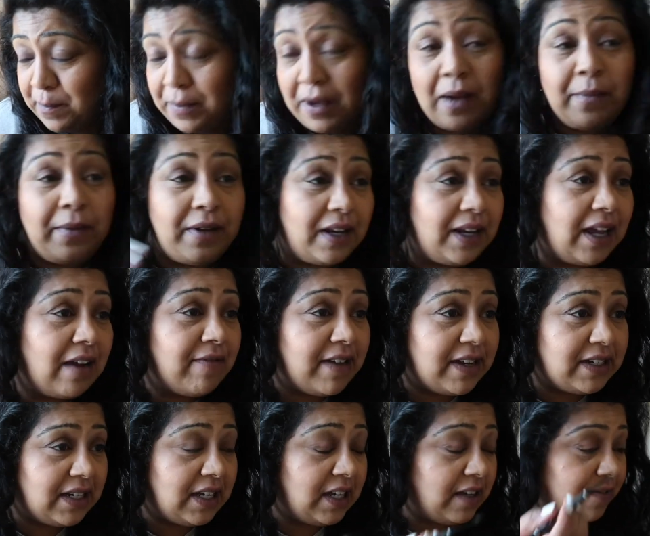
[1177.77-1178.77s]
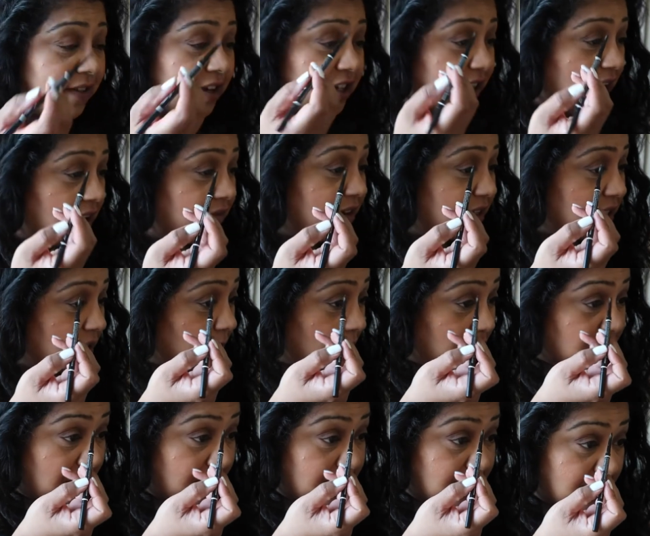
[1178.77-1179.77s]
But I'm going to get ready, finish getting ready
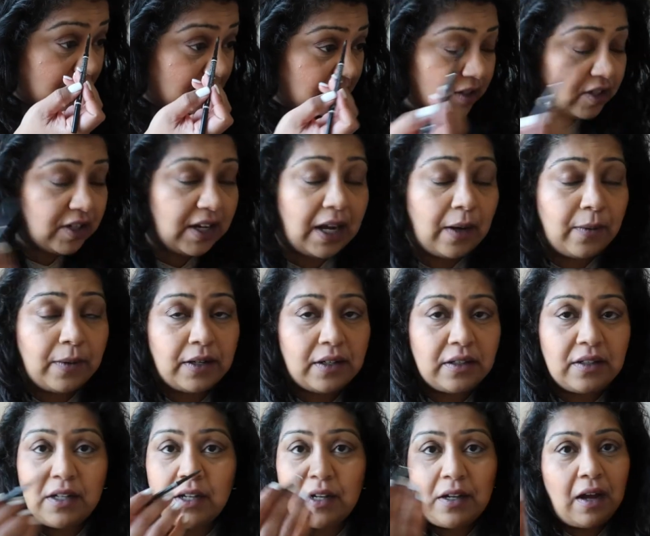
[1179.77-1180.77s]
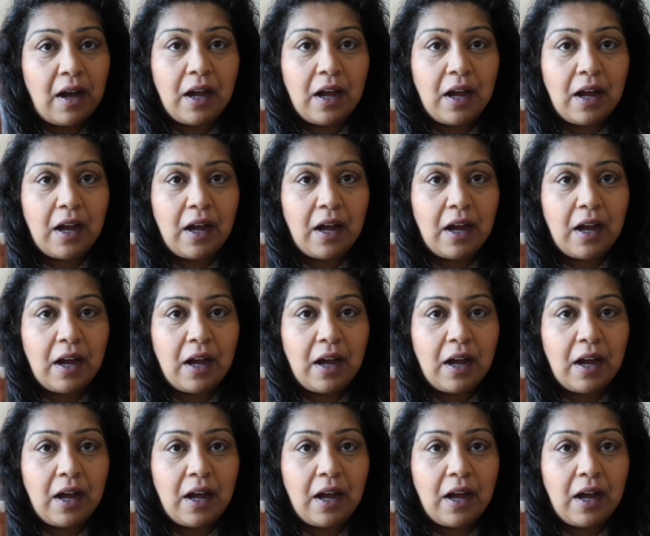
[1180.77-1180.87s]
while Jess is in the shower.